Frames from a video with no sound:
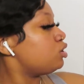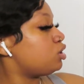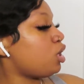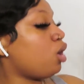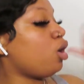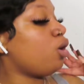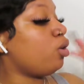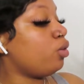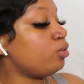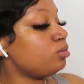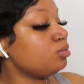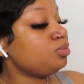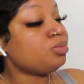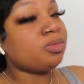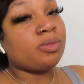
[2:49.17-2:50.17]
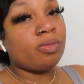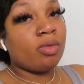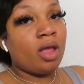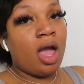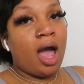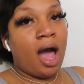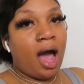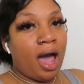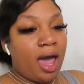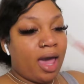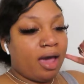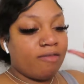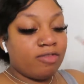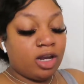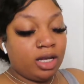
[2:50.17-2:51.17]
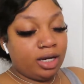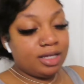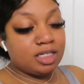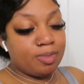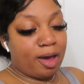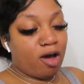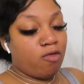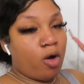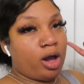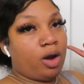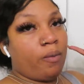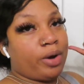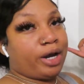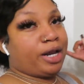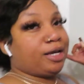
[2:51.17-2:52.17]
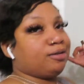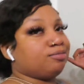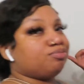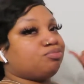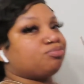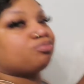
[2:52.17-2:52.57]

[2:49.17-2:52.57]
So I have London's bath water running